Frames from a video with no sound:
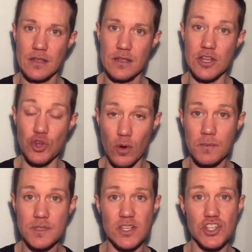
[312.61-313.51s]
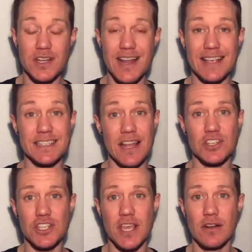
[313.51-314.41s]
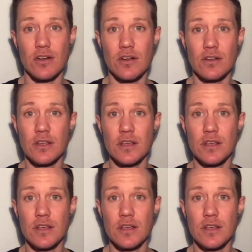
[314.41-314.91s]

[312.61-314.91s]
in your position as an educator,